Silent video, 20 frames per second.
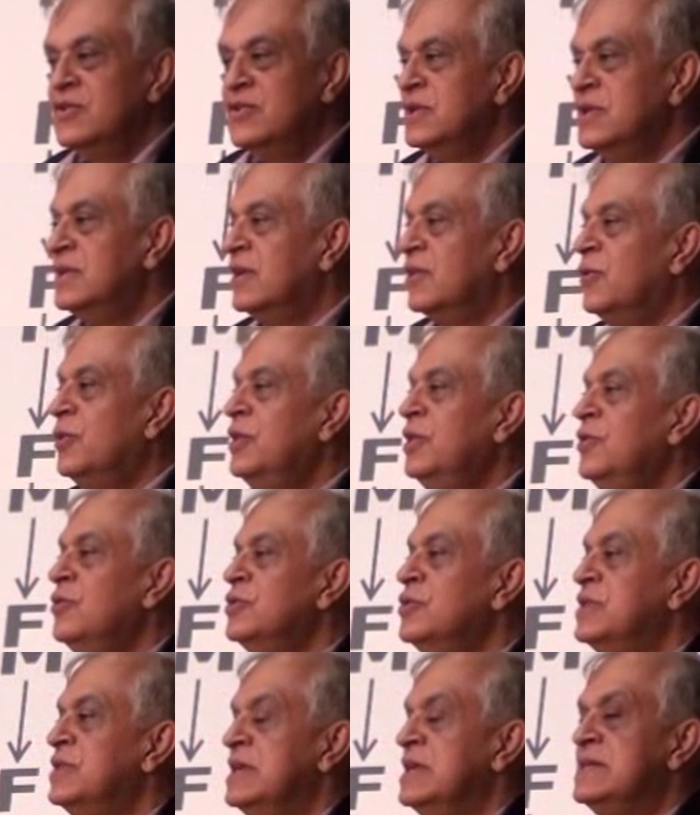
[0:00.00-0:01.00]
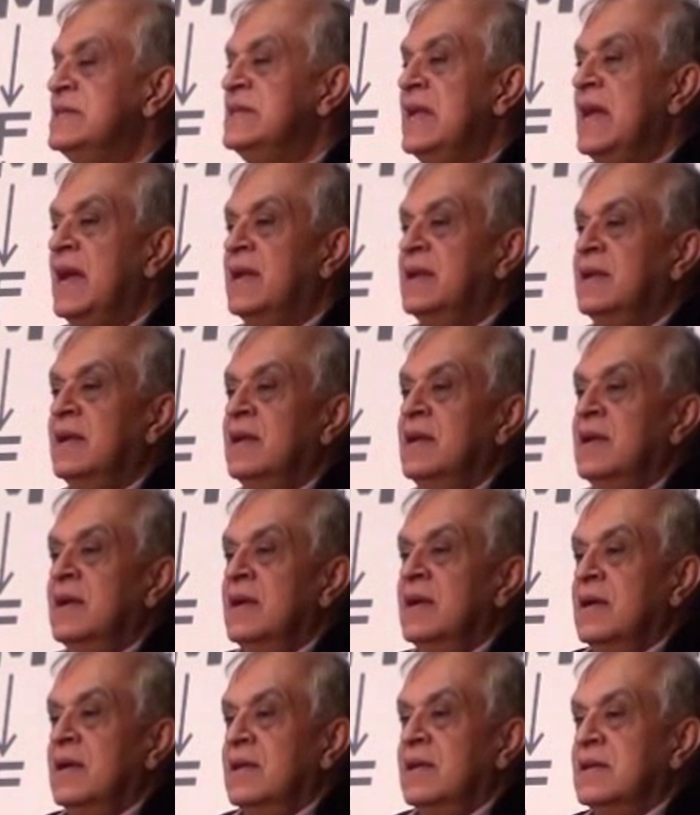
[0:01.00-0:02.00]
See, the good news is that
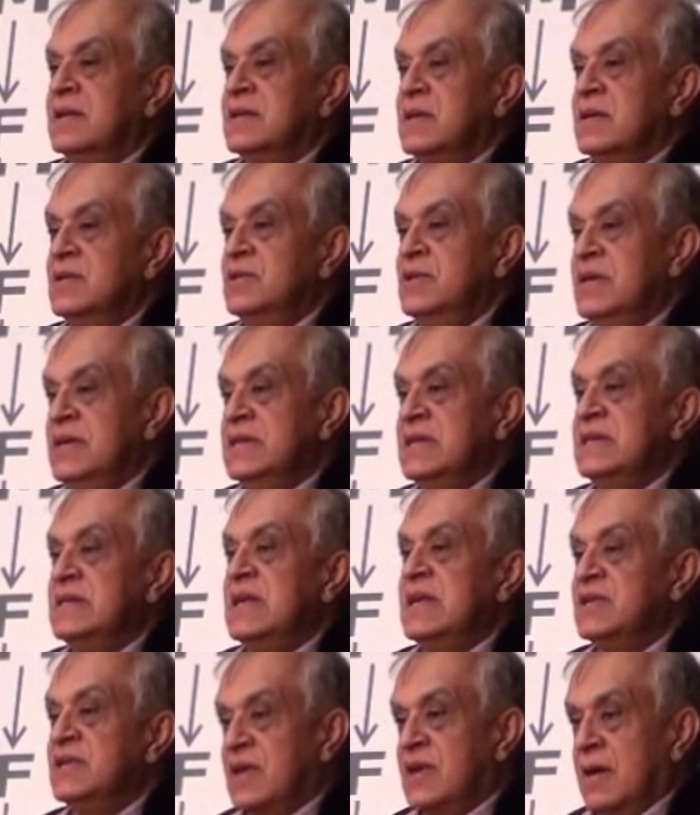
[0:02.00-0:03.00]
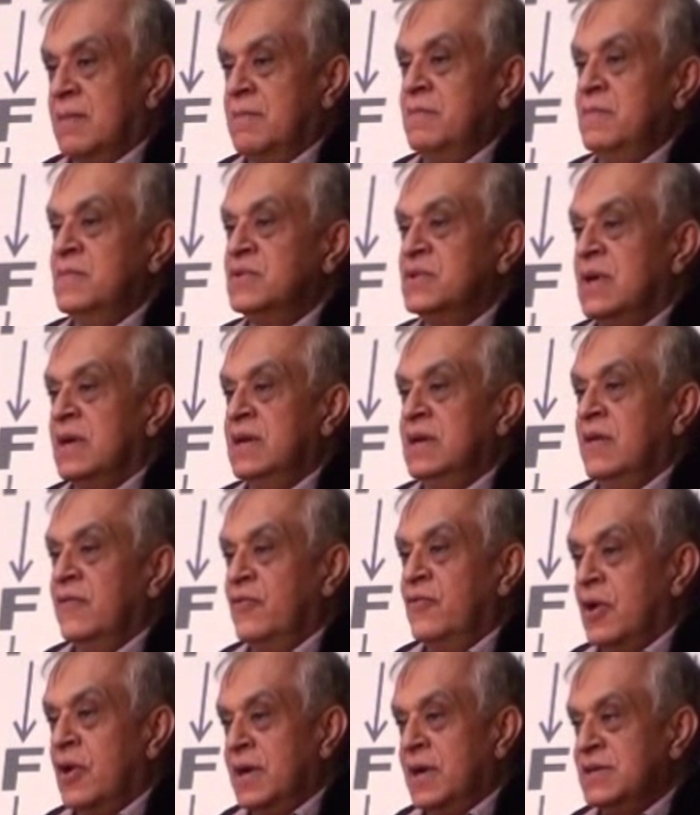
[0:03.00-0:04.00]
Jesus has come, Son
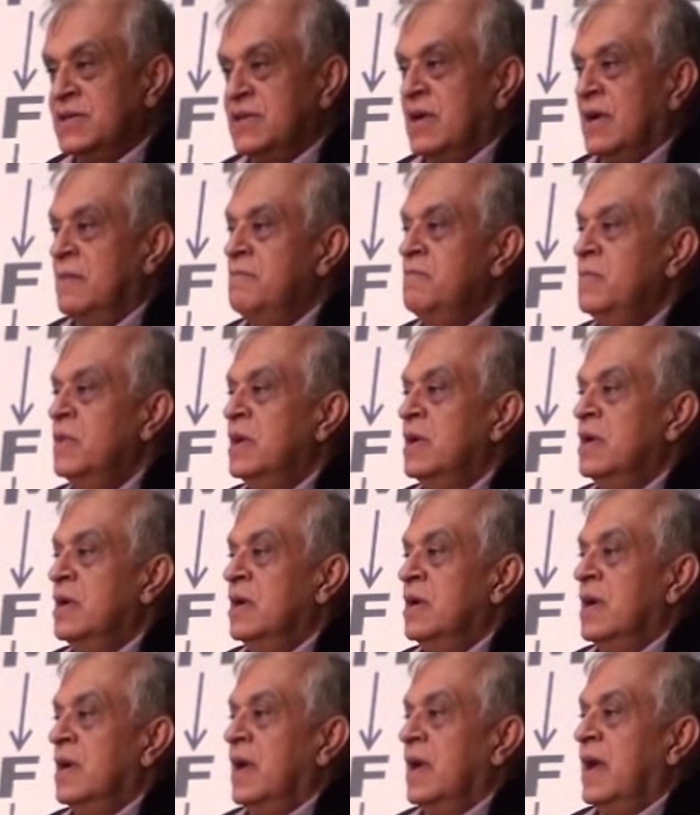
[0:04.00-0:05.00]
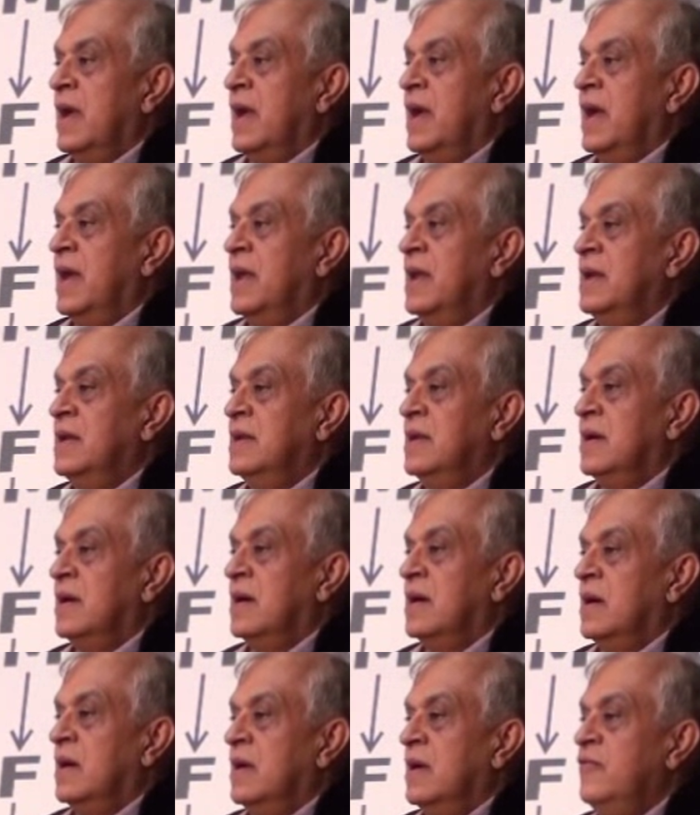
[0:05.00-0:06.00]
of God has come, and
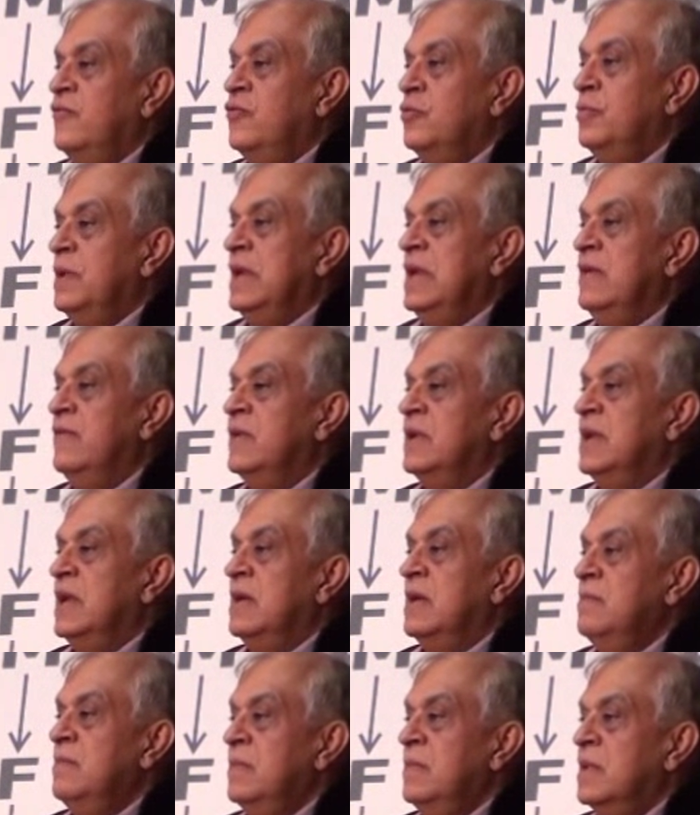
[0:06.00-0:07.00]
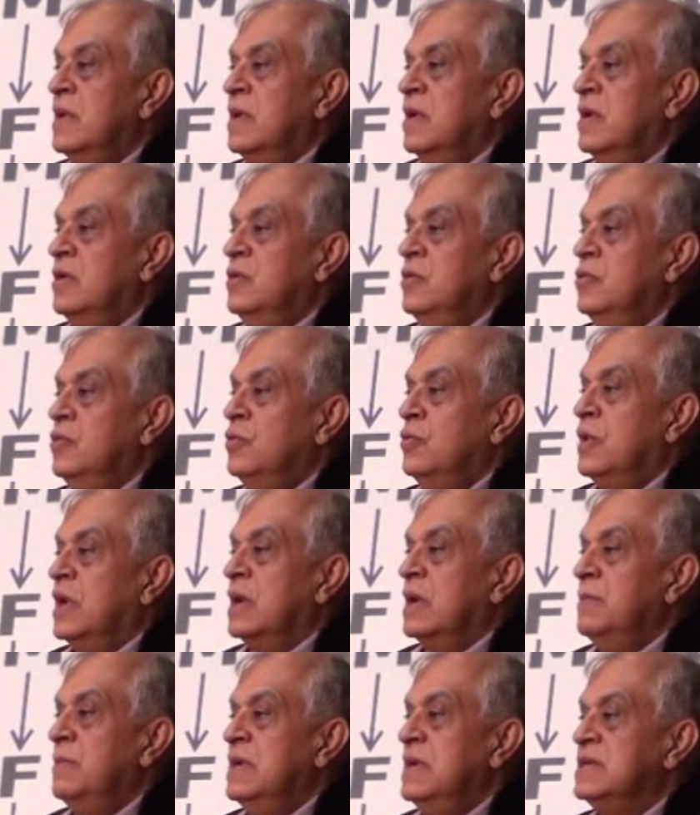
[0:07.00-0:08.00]
if you believe in him, you
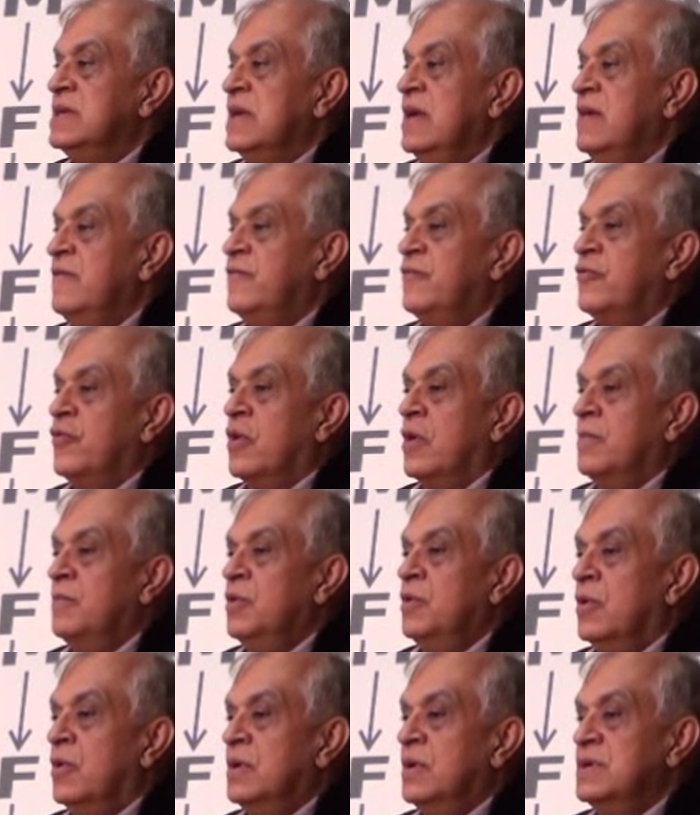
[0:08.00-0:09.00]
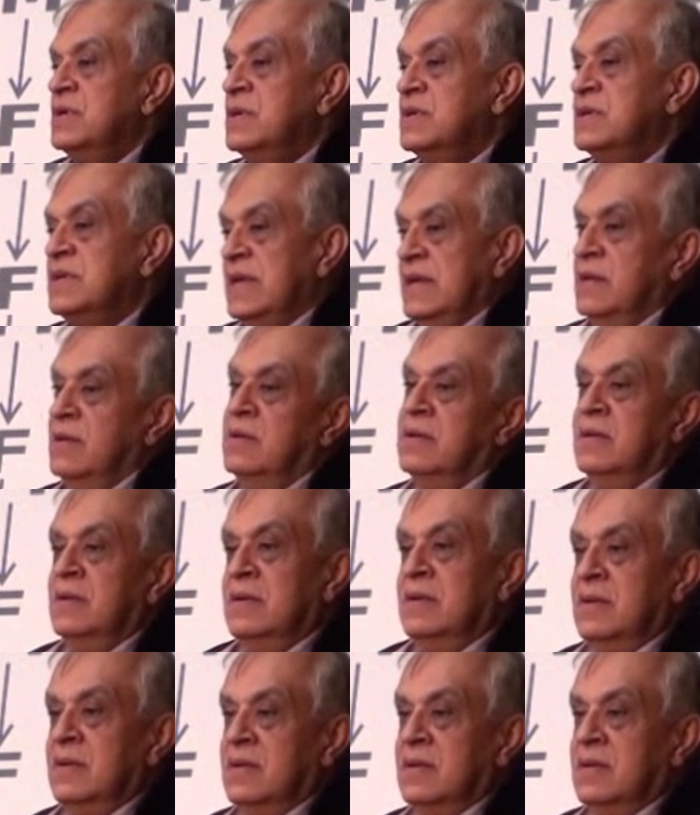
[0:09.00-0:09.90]
can be saved from your sin.